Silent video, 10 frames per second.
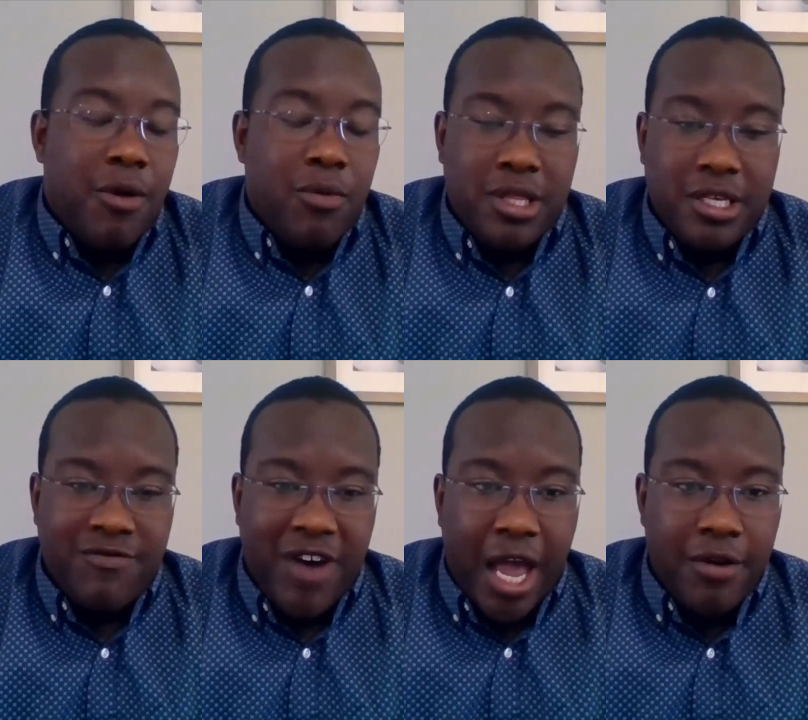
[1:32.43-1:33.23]
With this
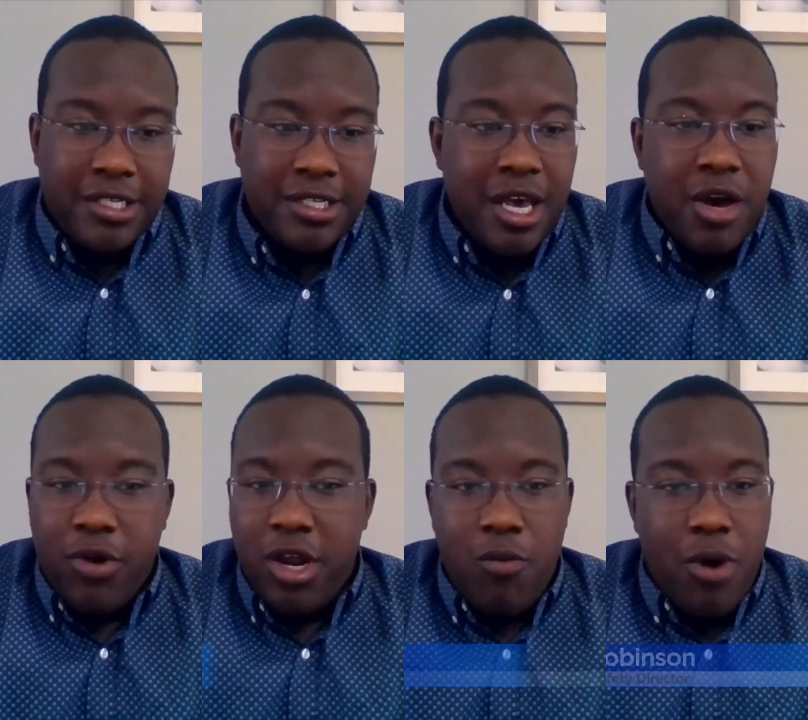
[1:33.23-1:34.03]
virus,
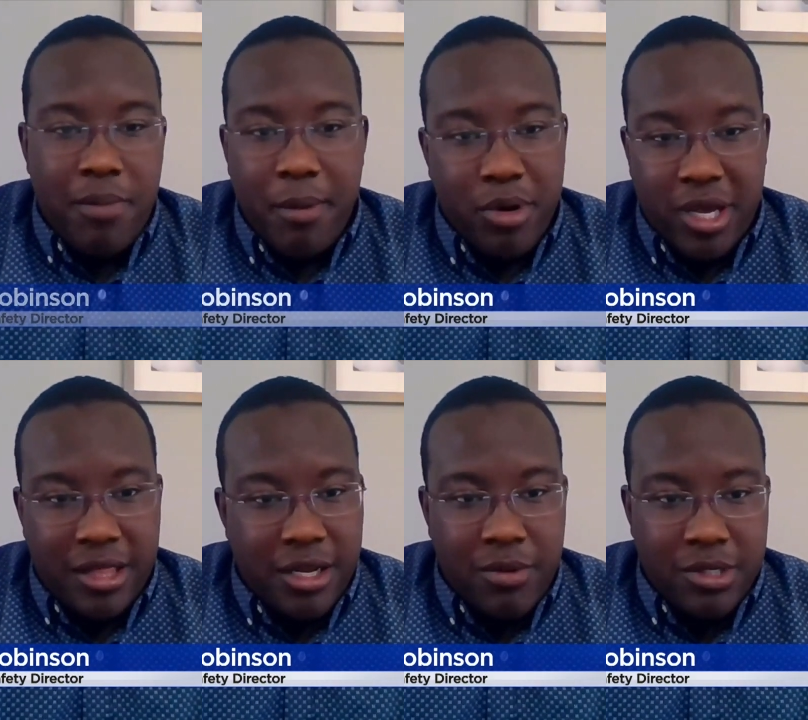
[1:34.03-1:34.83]
we don't want people to
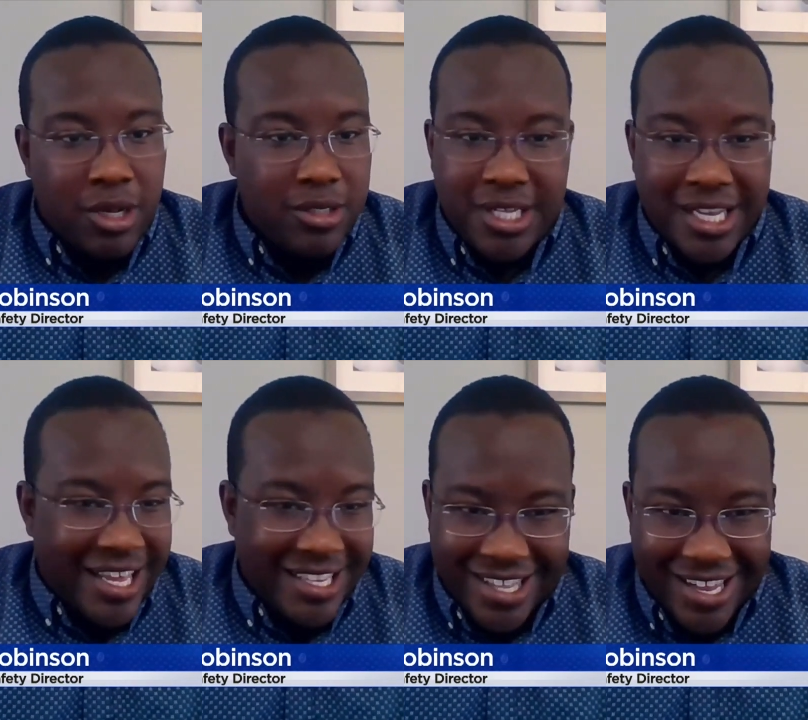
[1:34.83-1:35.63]
get their results 10
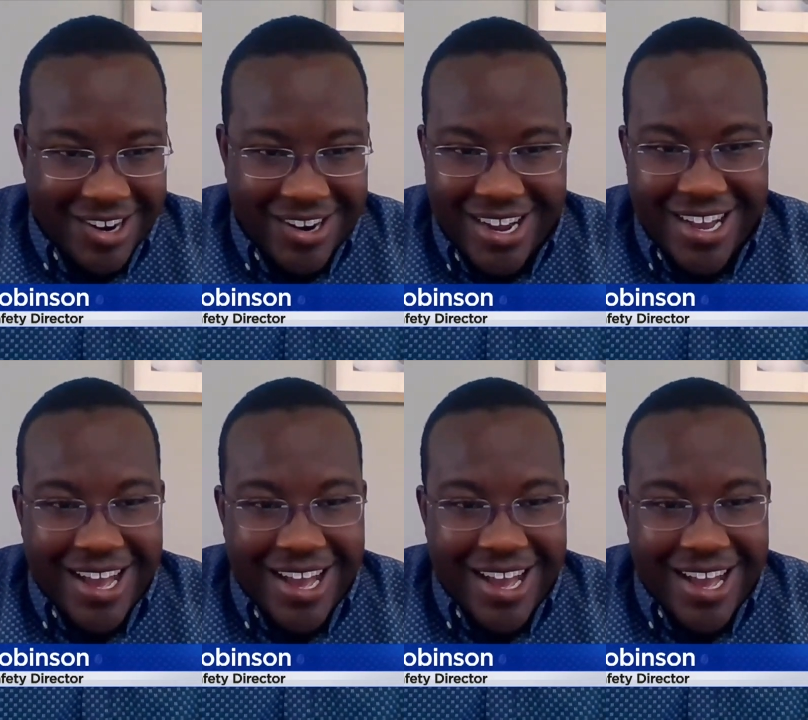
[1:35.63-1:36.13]
days later.